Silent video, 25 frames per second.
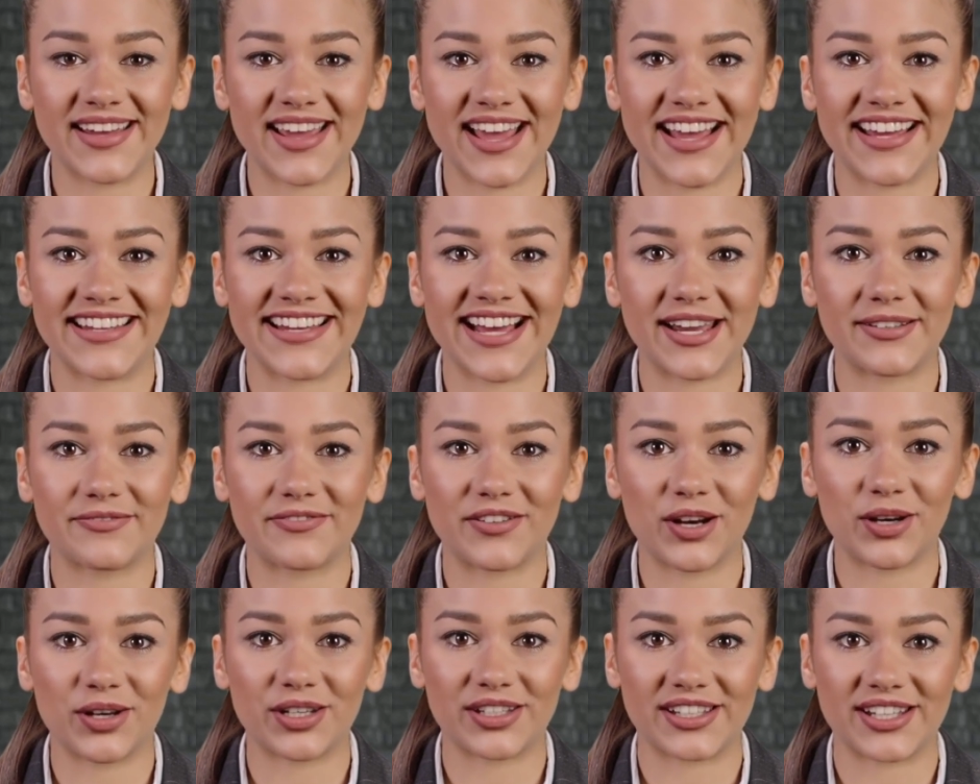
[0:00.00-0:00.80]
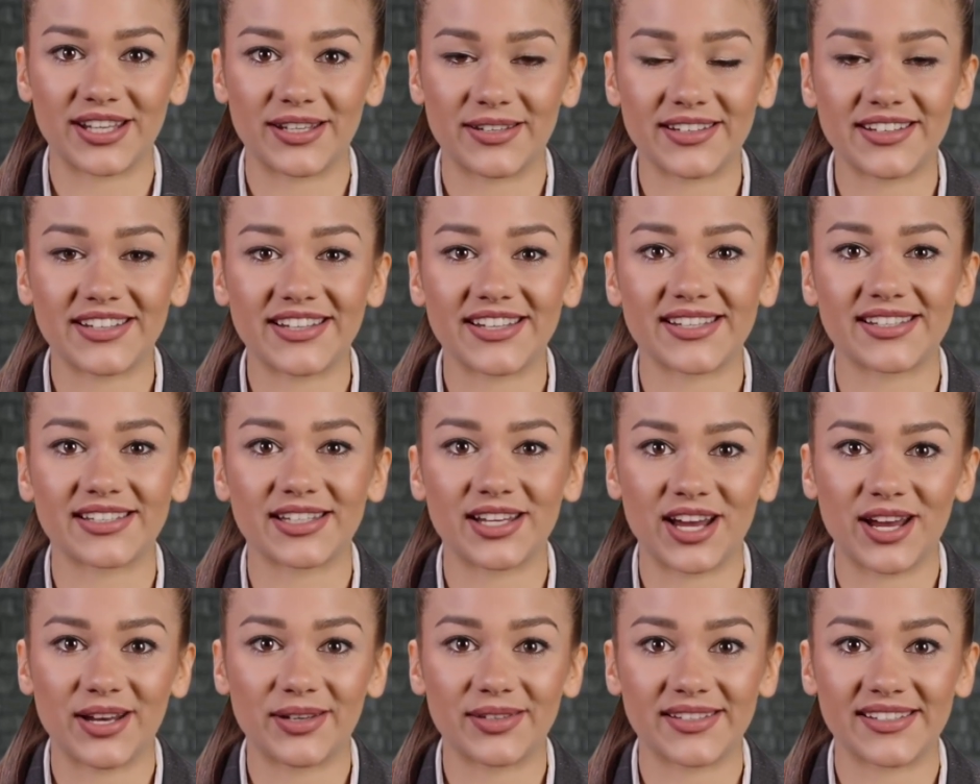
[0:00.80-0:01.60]
and that volatility is
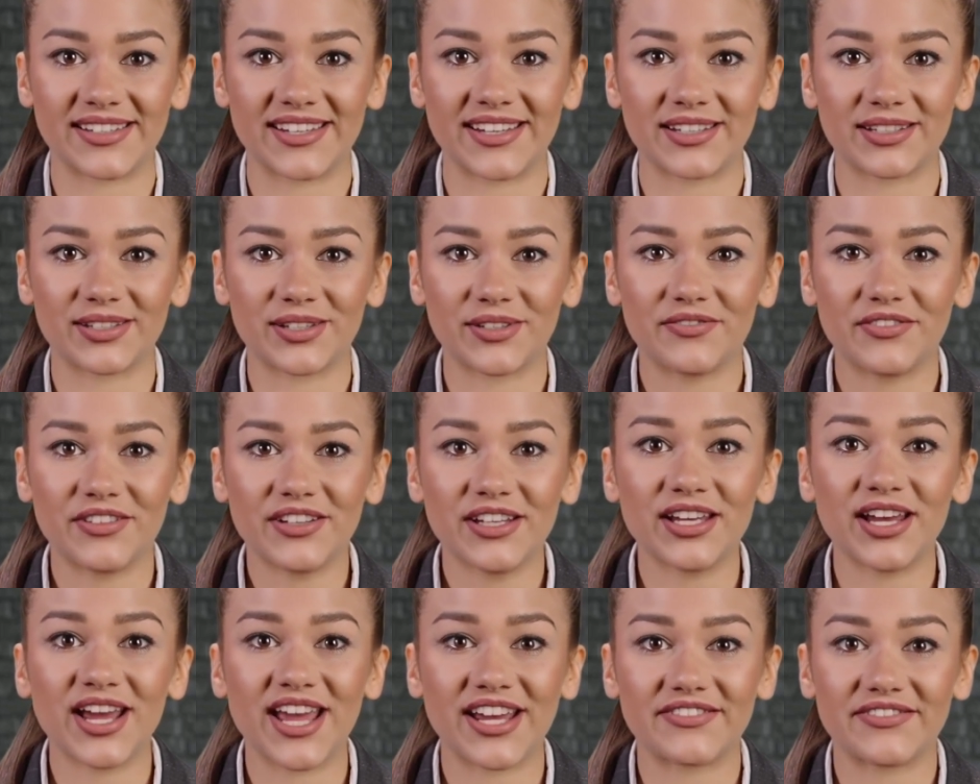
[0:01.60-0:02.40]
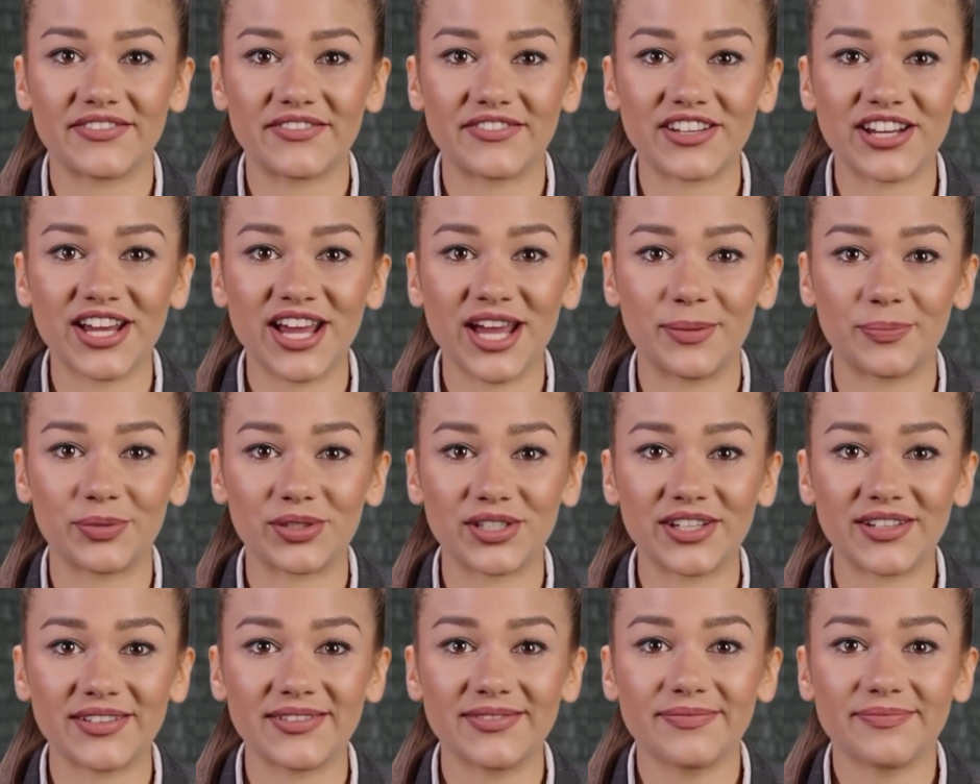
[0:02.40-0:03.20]
constant over the life of the
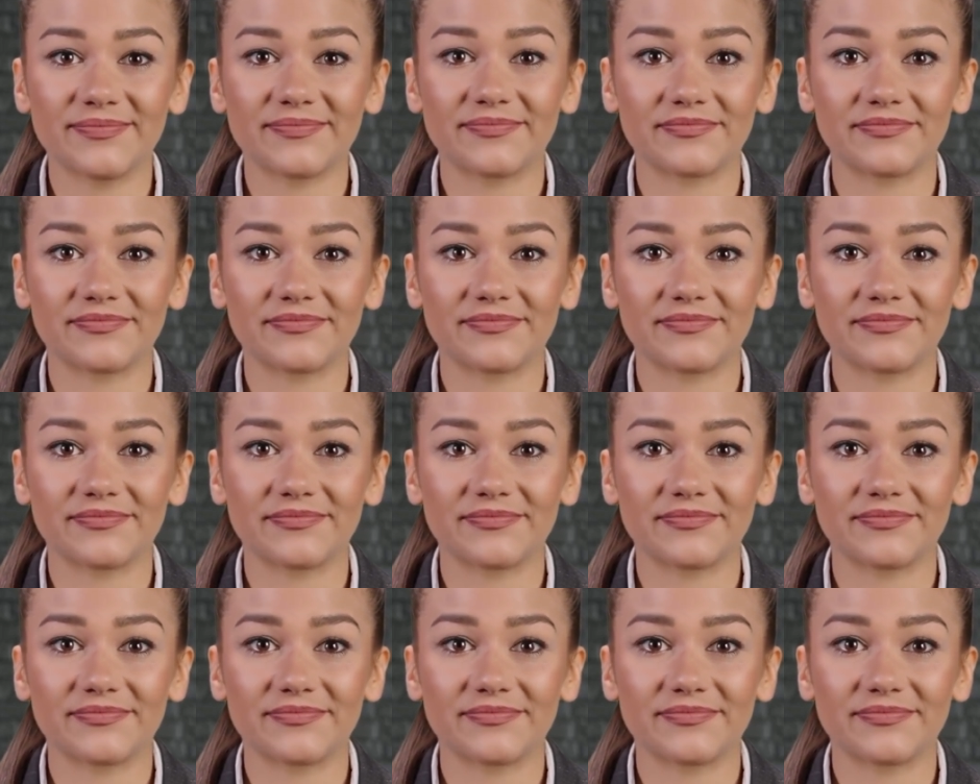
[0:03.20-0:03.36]
option.